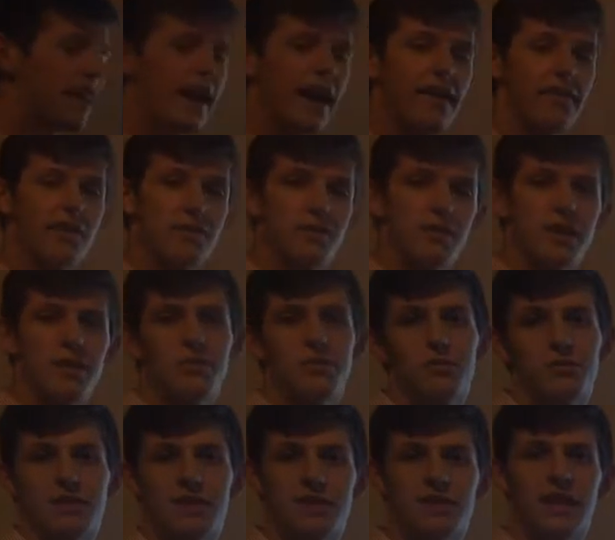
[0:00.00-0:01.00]
They have to be able
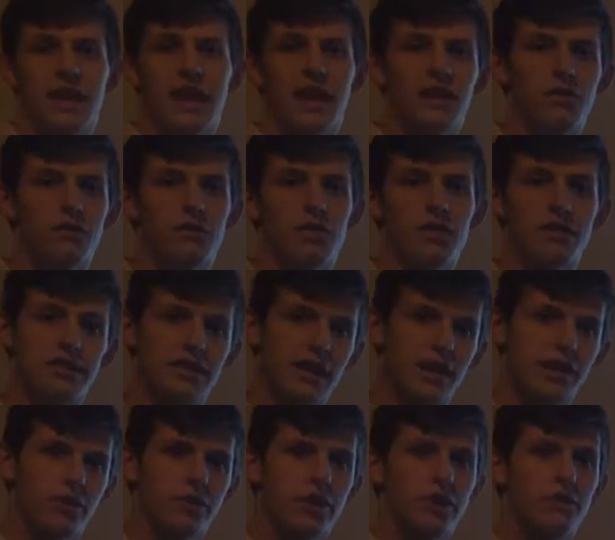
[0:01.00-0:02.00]
to withstand what a
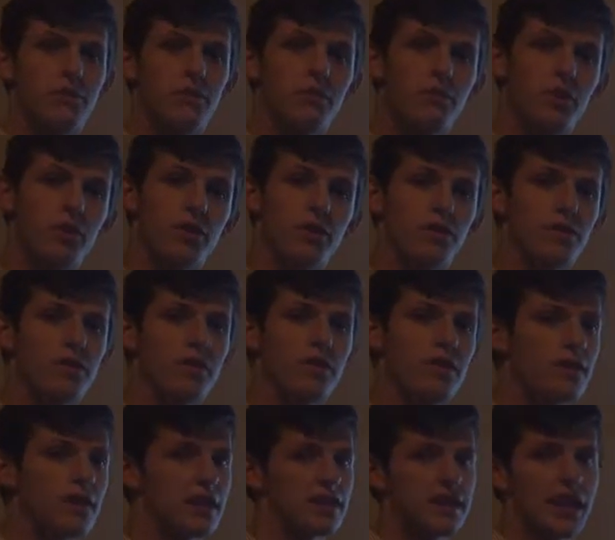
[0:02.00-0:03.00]
second grader would put it through
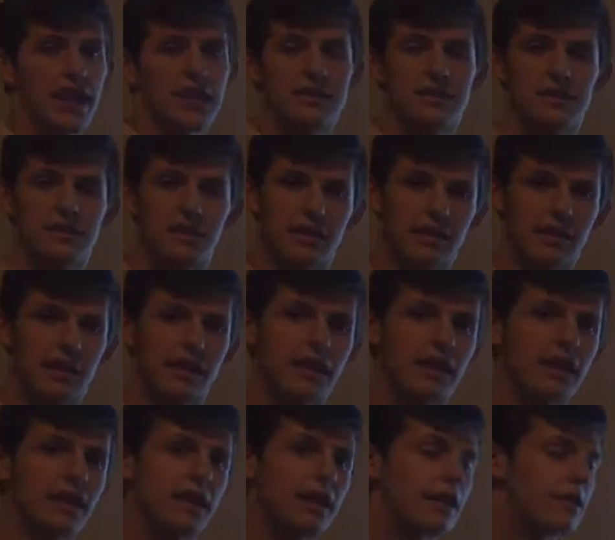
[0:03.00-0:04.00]
if that's accidentally
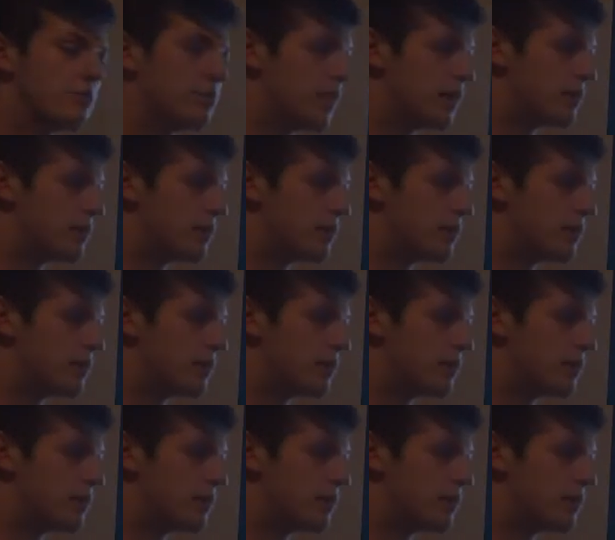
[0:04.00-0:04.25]
kicking it,